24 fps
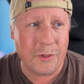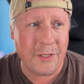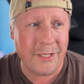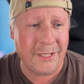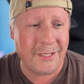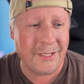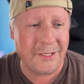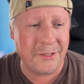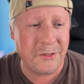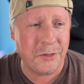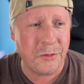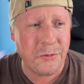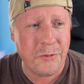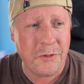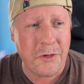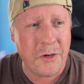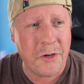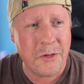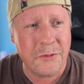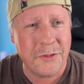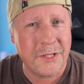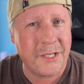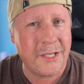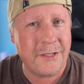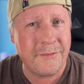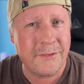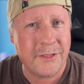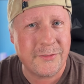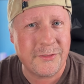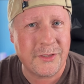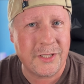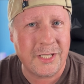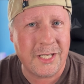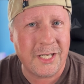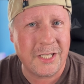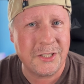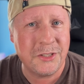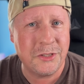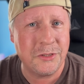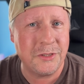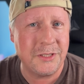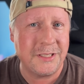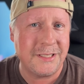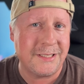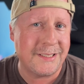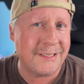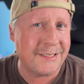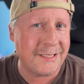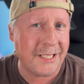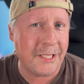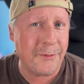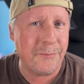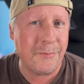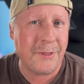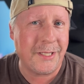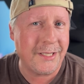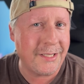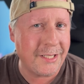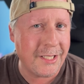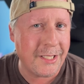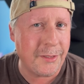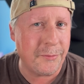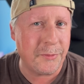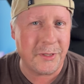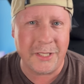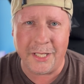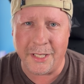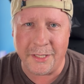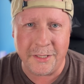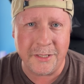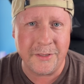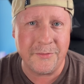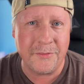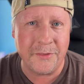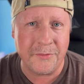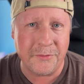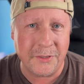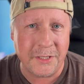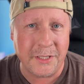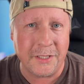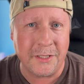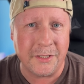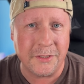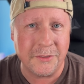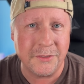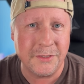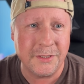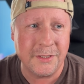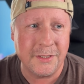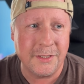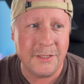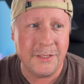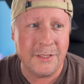and I don't know that I've ever actually said my name in any of the videos.